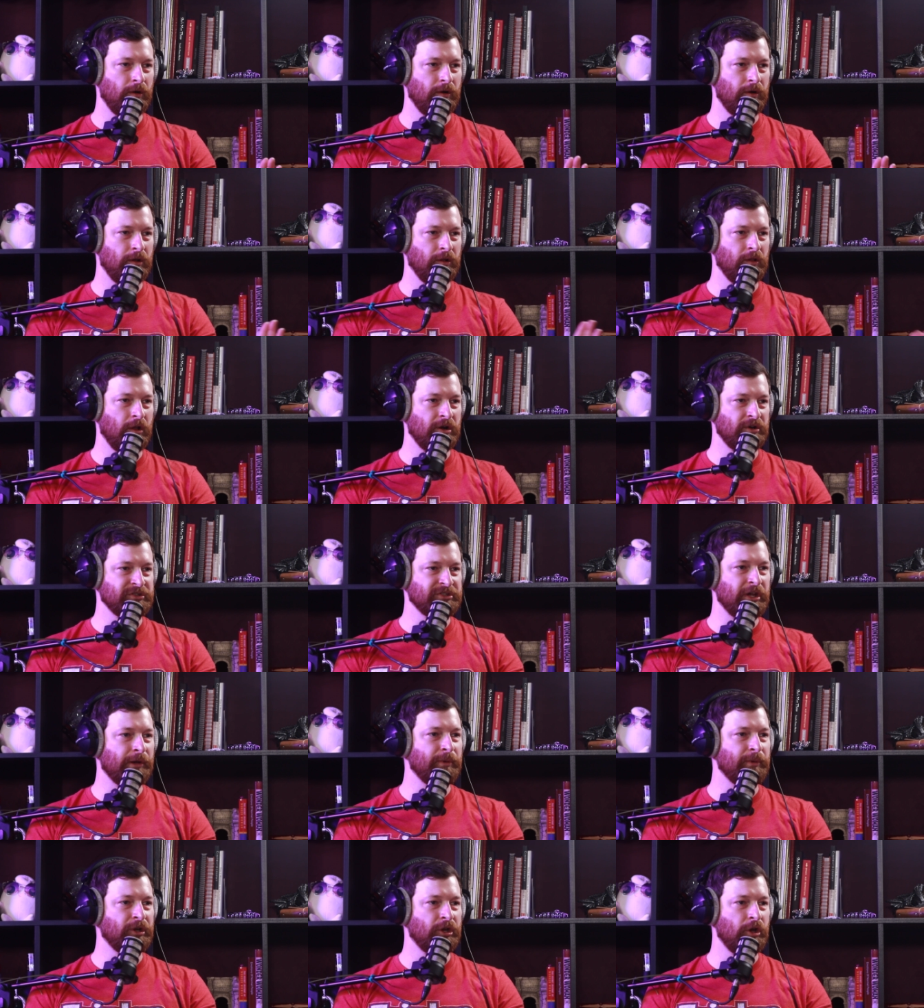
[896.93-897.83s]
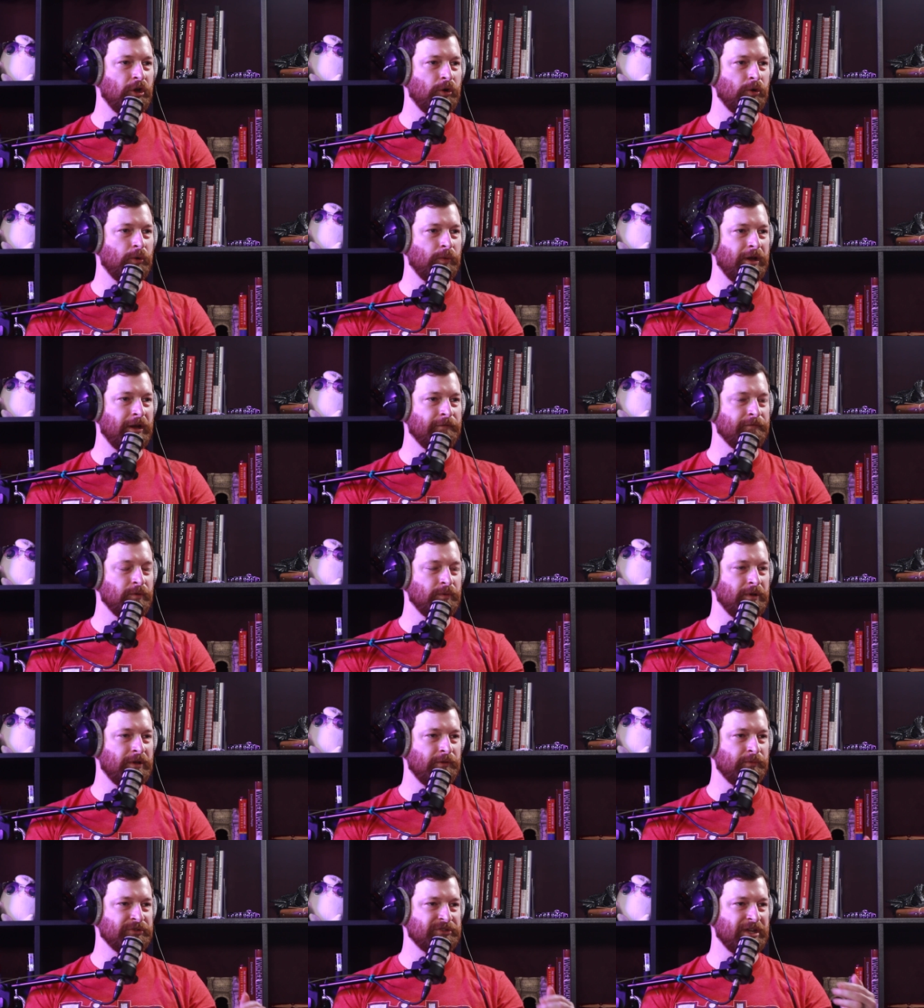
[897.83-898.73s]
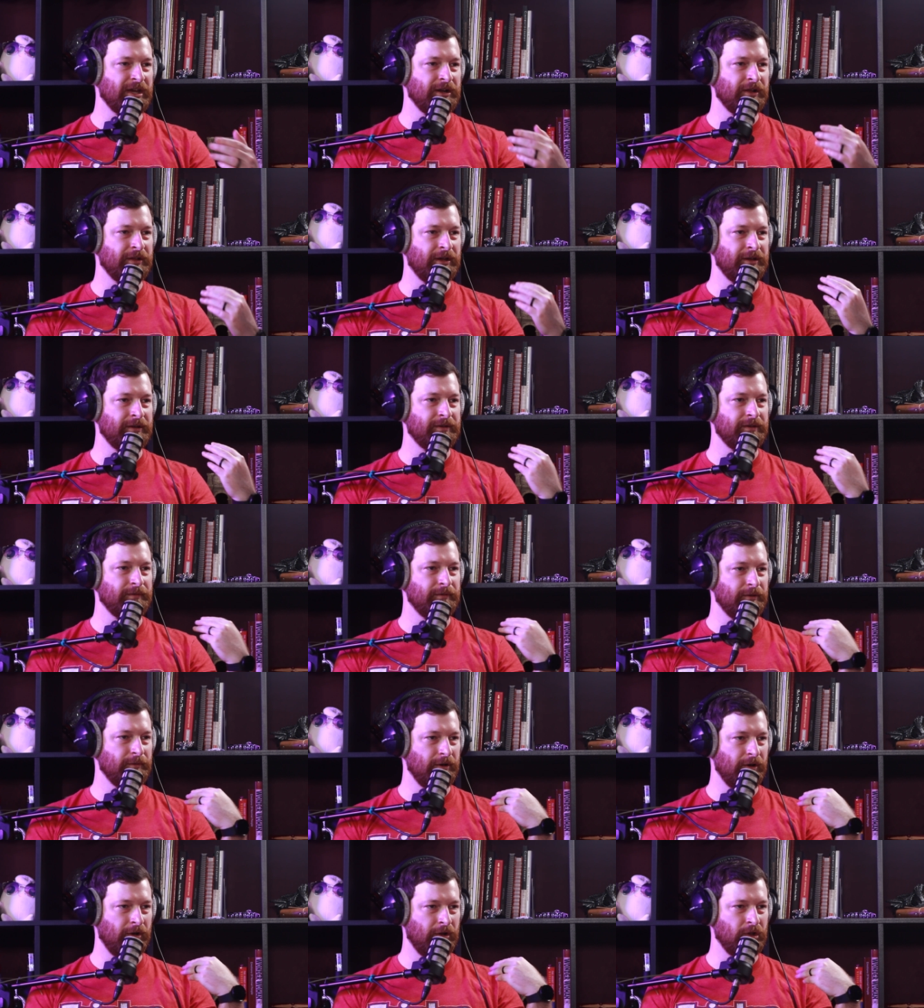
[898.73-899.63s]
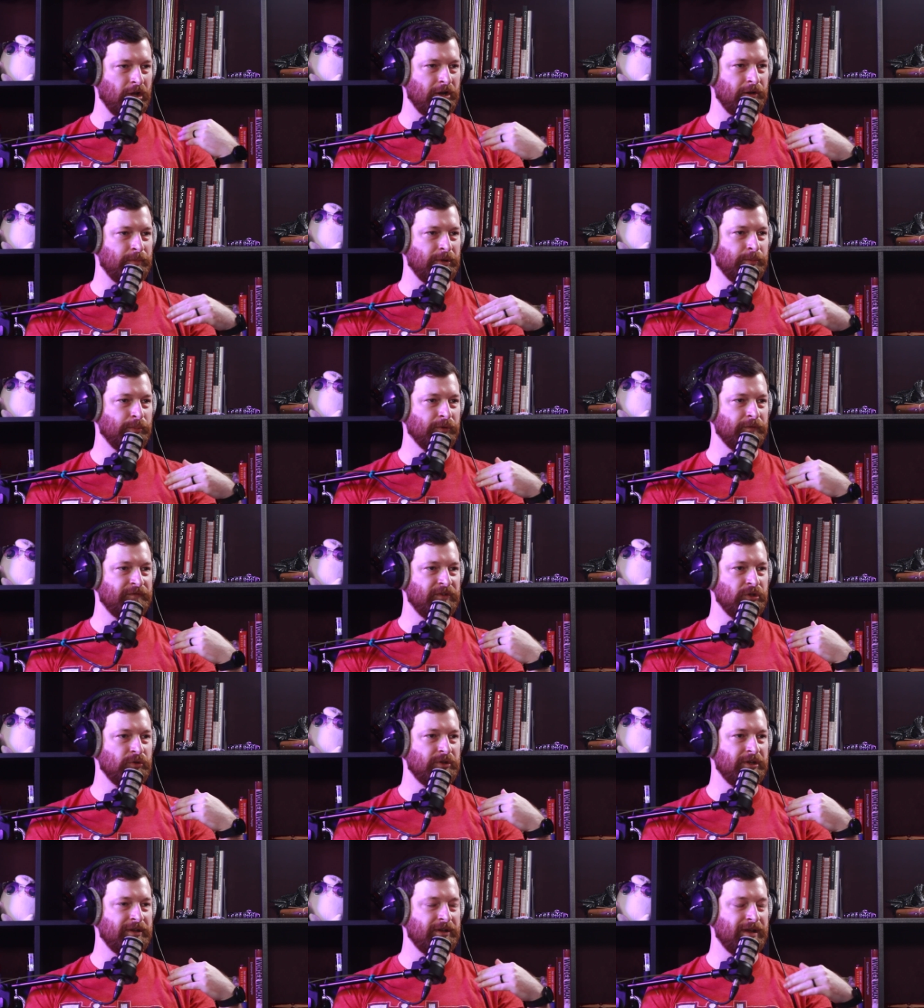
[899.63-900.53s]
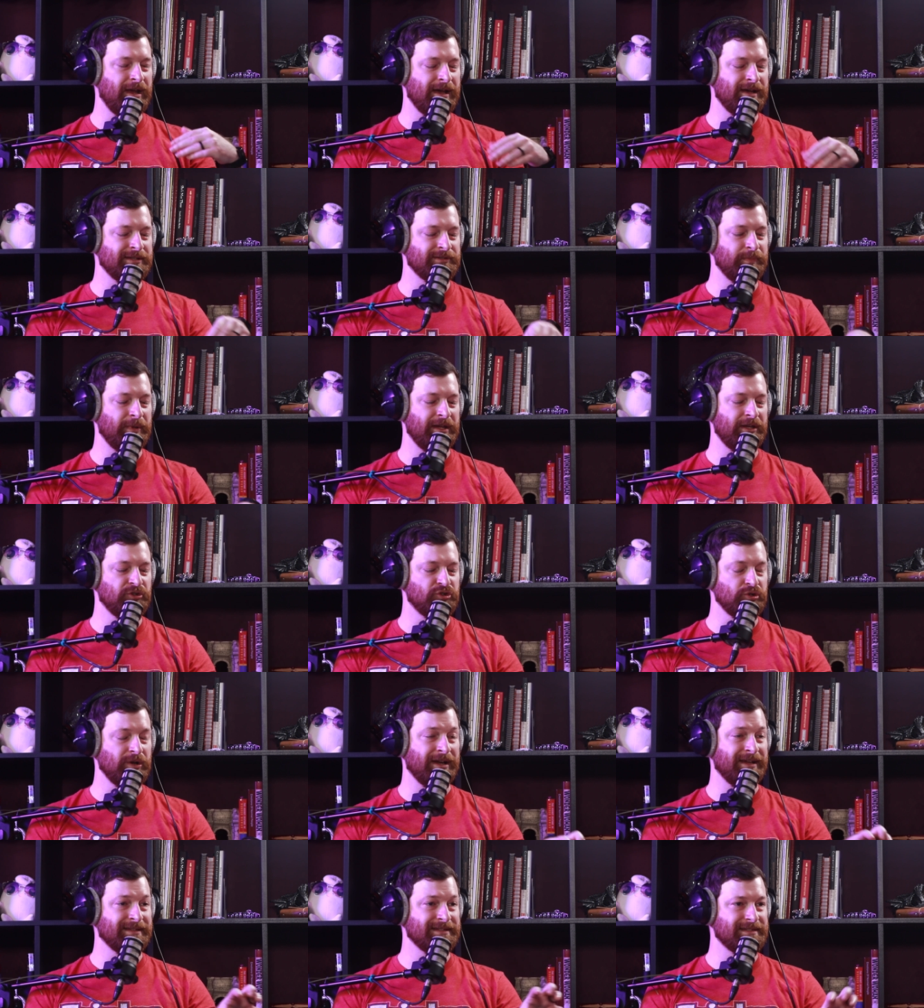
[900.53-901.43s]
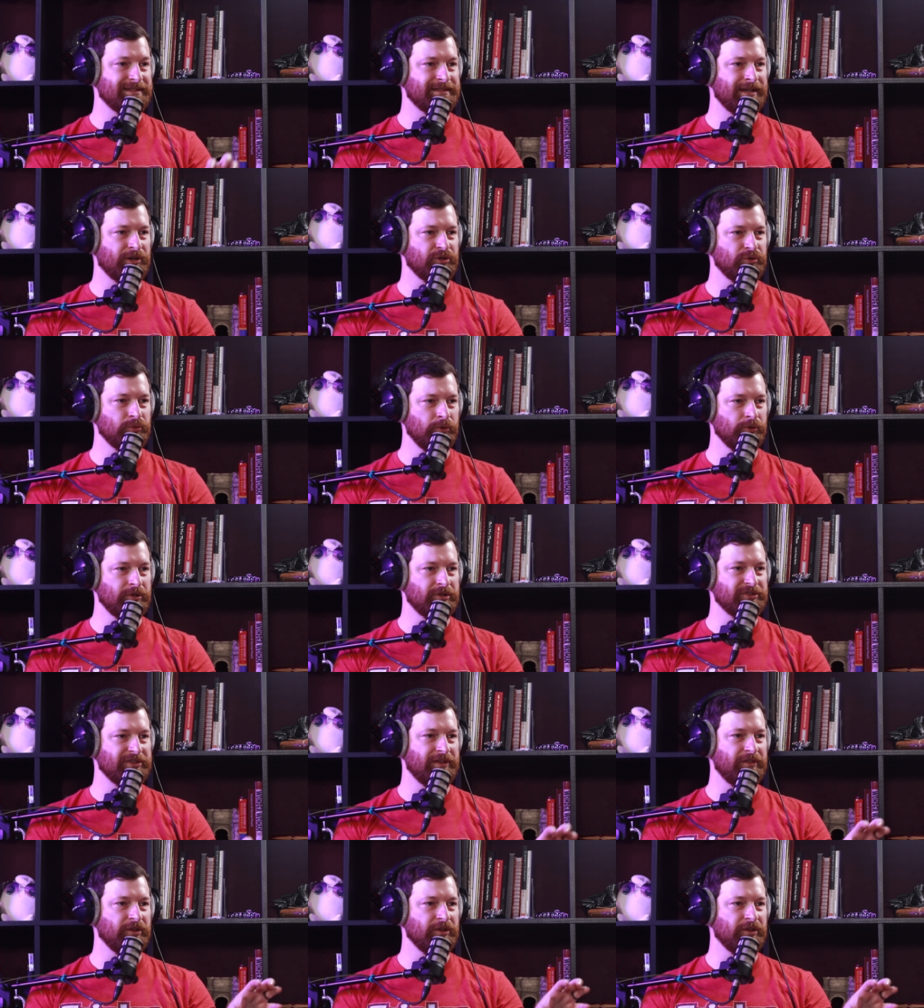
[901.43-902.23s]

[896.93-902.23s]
long time ago, every it was kind of like a lot of people viewed it as being transsexual because they thought